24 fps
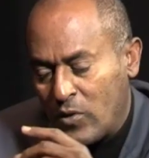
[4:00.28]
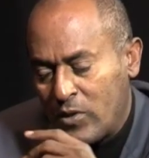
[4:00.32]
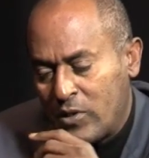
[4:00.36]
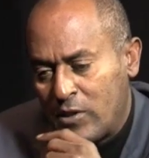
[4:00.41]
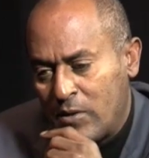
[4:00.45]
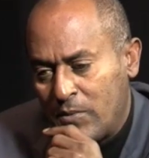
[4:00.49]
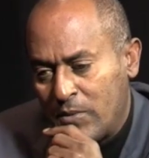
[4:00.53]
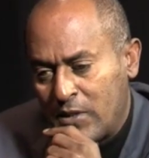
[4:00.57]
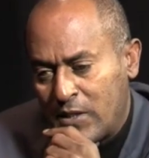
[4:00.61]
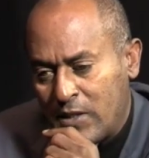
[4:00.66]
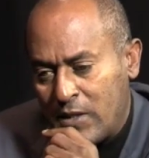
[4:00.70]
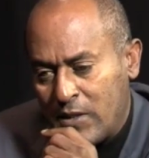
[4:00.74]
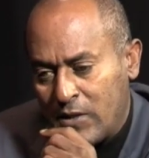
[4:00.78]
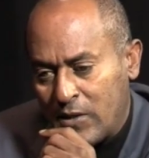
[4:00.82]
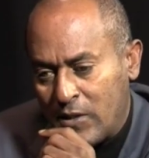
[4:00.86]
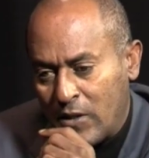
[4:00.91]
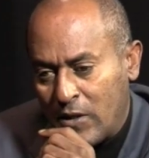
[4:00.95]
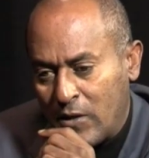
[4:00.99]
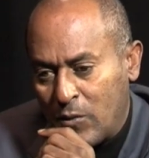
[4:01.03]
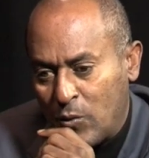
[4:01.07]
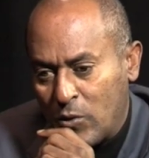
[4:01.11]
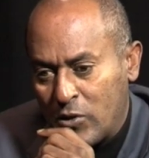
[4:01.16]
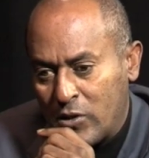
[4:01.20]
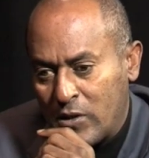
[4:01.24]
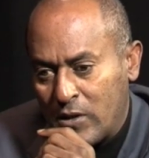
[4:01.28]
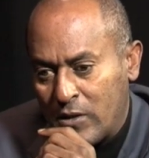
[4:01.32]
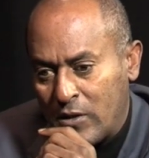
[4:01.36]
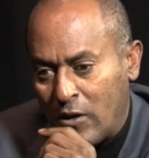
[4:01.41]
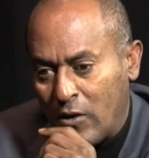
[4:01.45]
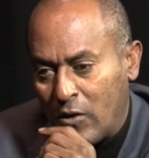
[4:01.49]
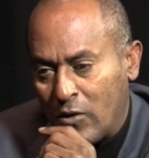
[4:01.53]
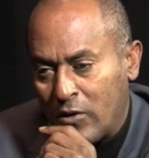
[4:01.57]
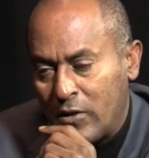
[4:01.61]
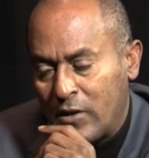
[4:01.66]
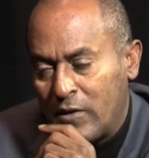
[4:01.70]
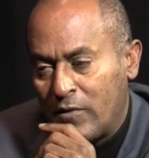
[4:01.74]
racism is concerned, was it
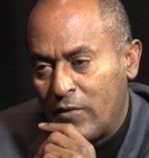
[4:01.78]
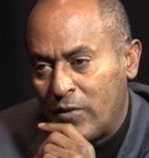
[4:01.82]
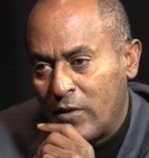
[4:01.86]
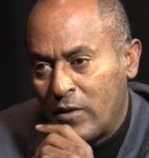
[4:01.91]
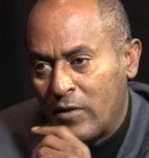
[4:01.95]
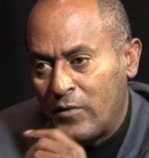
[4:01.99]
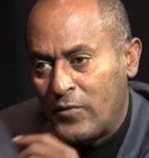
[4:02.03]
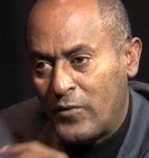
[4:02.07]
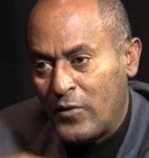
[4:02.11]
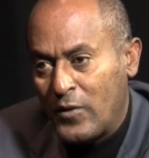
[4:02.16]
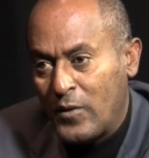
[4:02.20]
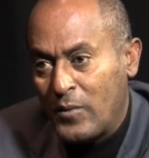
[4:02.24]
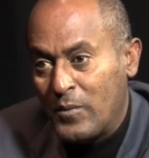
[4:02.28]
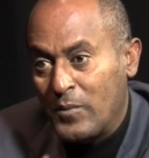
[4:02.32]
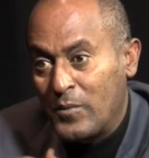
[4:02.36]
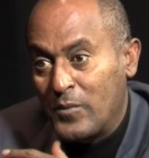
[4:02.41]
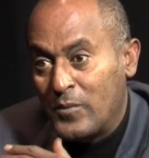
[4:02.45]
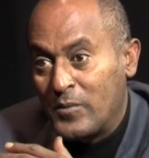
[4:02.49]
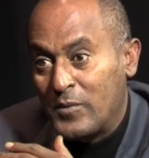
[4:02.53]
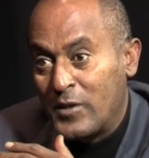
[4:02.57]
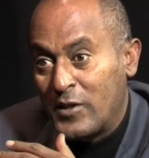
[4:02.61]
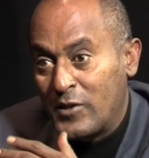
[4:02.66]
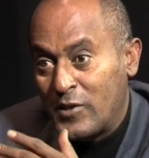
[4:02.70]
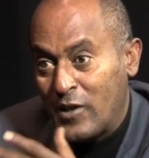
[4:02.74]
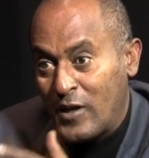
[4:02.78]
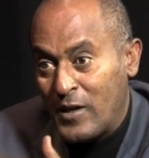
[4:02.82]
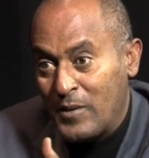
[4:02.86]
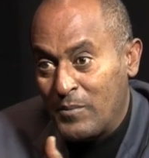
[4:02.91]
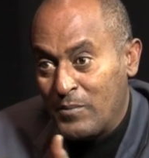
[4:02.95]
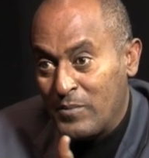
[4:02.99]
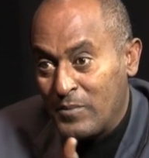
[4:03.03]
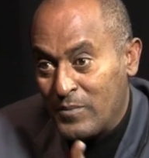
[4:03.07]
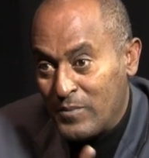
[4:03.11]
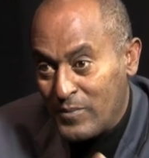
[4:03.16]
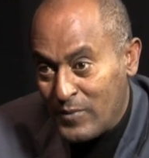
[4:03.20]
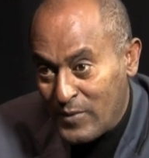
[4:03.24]
a lot different from the
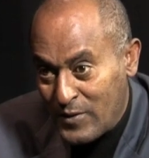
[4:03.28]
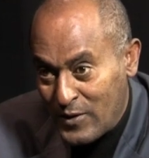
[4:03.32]
time